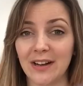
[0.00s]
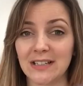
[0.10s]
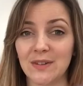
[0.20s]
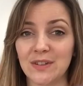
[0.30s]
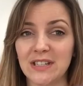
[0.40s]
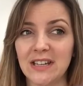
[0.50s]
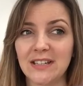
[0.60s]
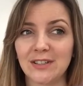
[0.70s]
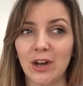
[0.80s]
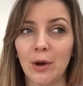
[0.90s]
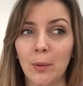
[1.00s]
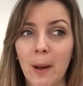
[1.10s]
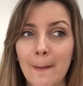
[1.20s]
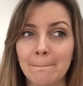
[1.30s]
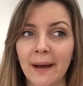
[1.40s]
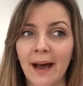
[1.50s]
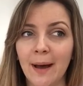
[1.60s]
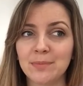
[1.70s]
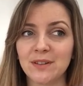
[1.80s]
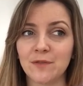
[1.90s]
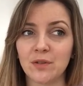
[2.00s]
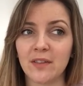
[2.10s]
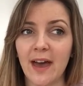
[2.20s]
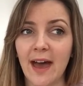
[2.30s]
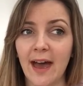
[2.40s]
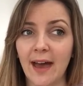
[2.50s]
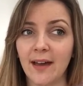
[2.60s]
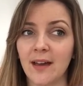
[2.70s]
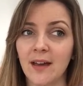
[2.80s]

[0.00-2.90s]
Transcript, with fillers: activity so perhaps if you're there